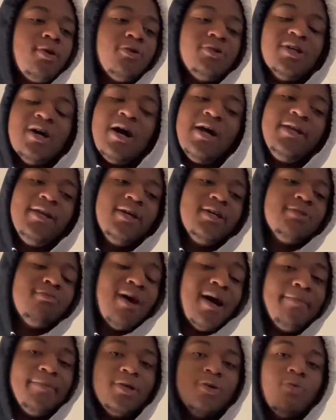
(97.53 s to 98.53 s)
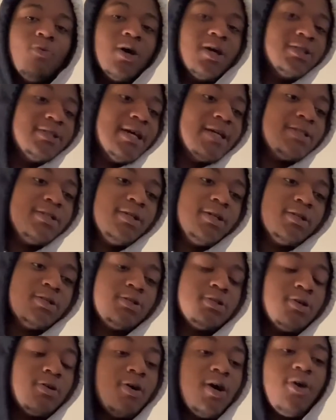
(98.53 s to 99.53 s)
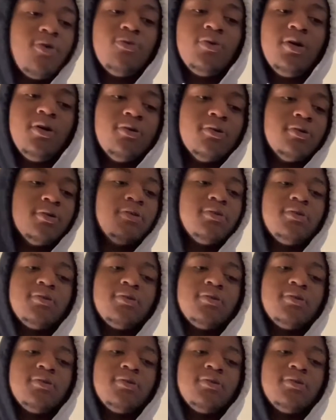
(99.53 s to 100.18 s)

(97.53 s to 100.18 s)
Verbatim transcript: bro. Y'all niggas might be the ones that snitch, so I don't know.